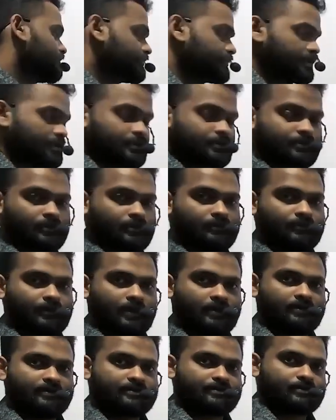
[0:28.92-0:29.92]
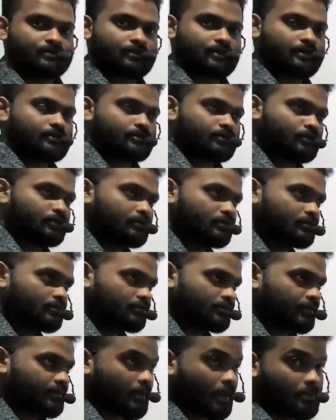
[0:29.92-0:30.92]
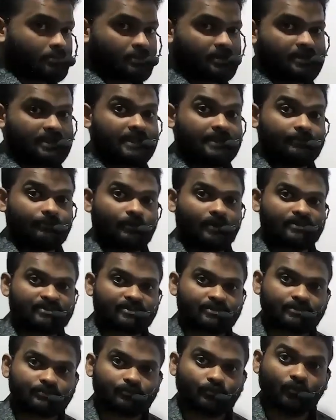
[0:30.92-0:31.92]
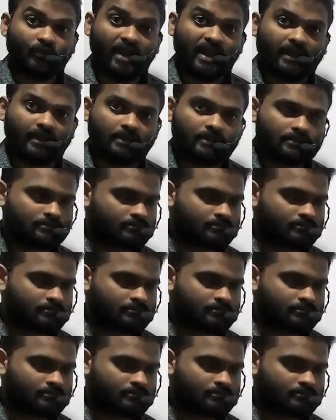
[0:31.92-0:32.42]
So if you are a student who remember the equations well,